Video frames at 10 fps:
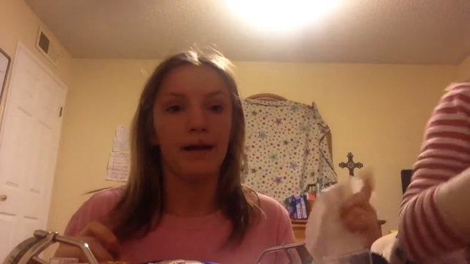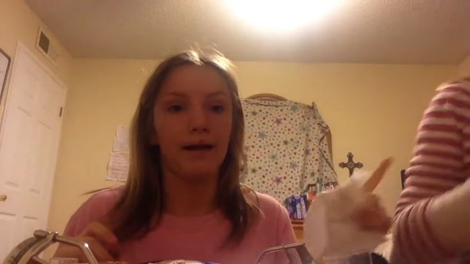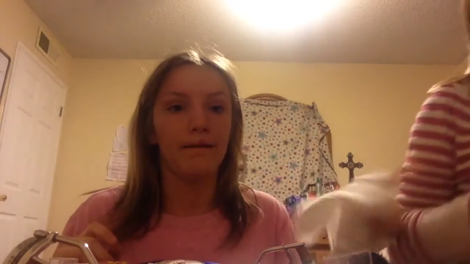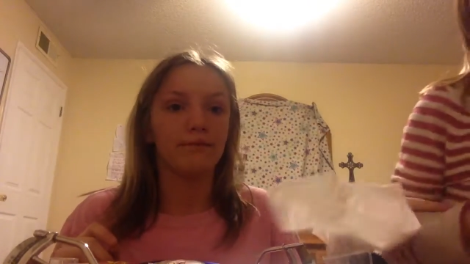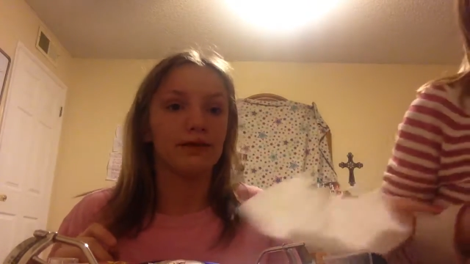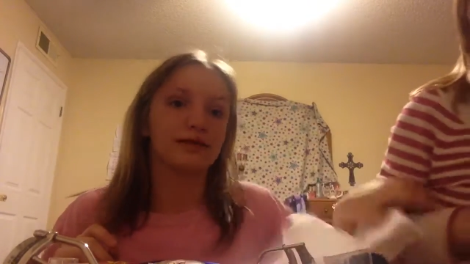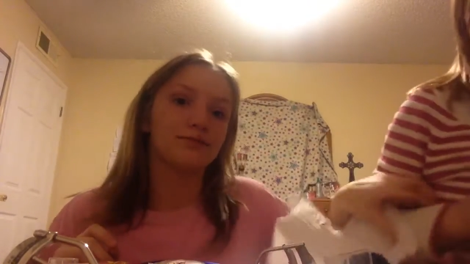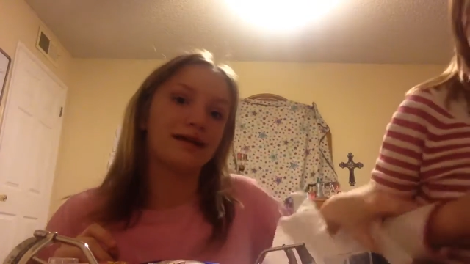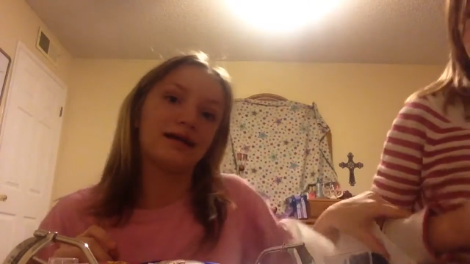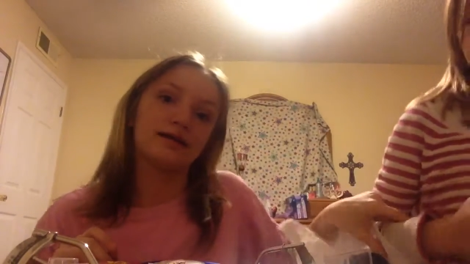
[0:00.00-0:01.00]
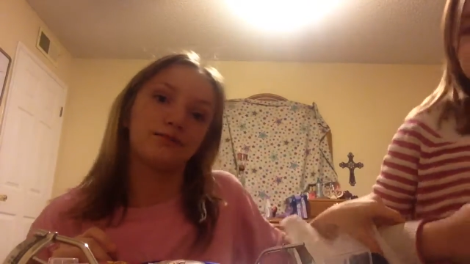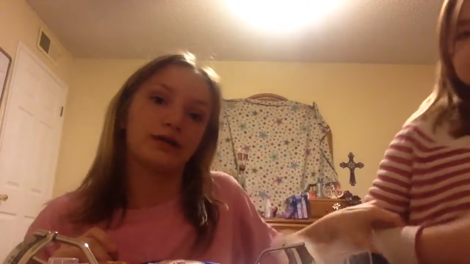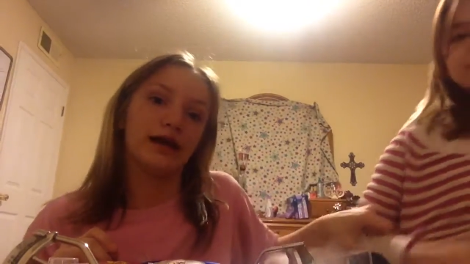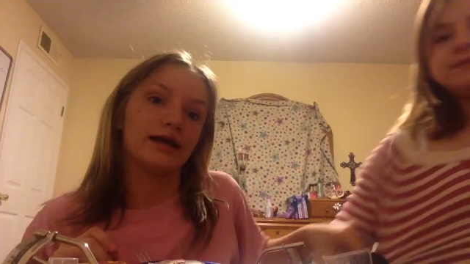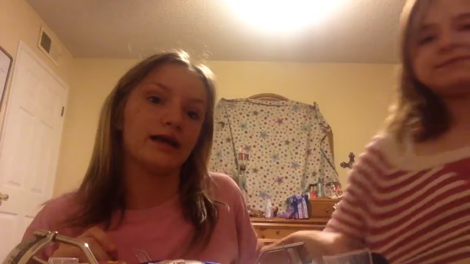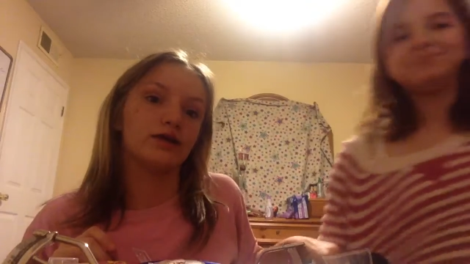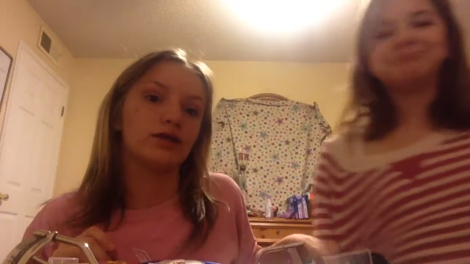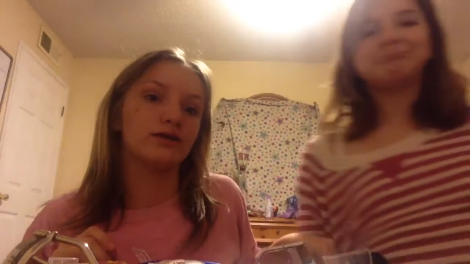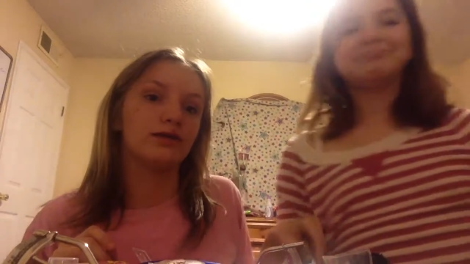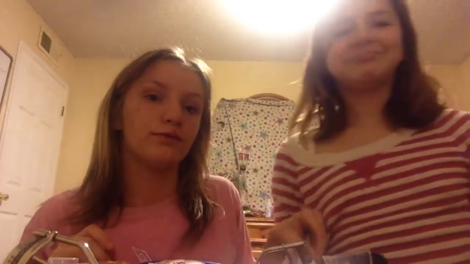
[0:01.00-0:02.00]
um, this is my cousin Brianna, and
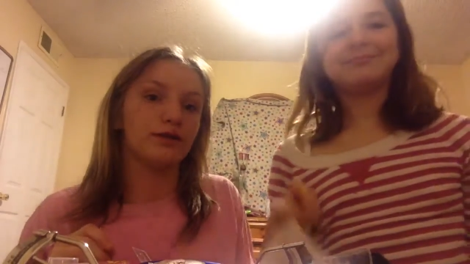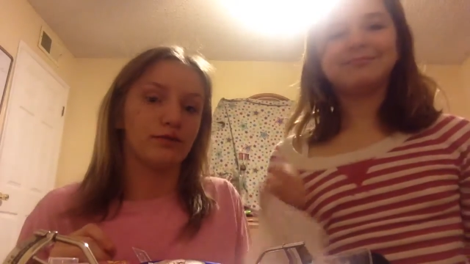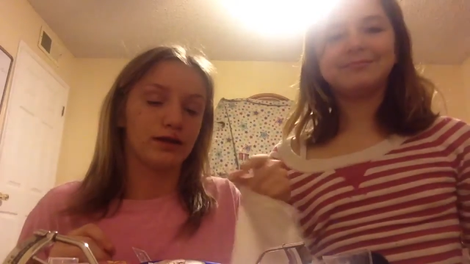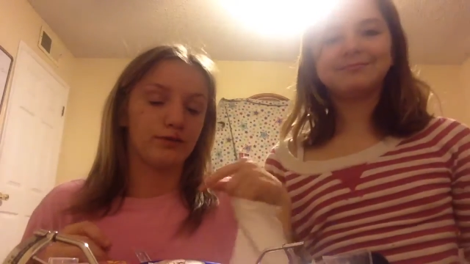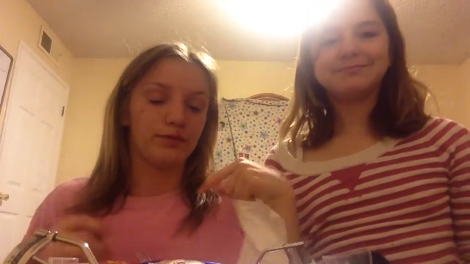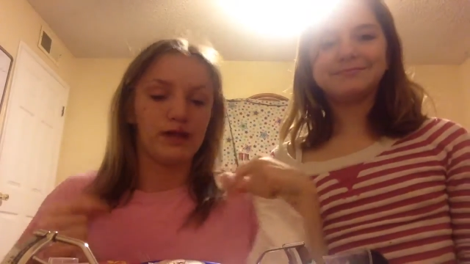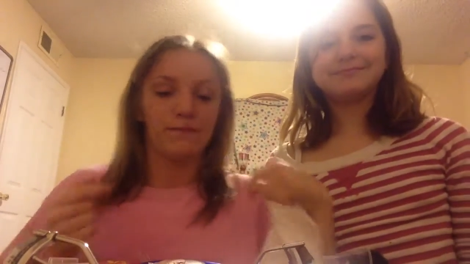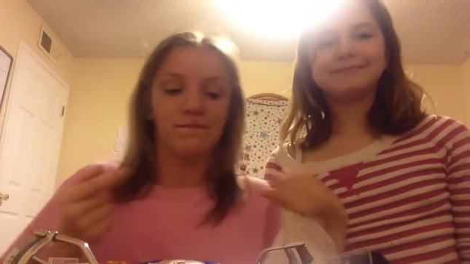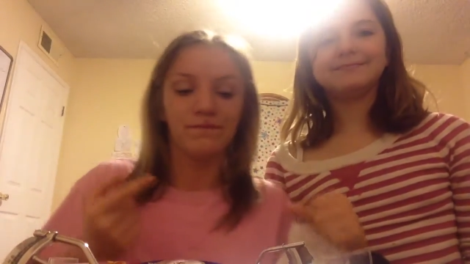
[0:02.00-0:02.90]
she's going to be doing it with me.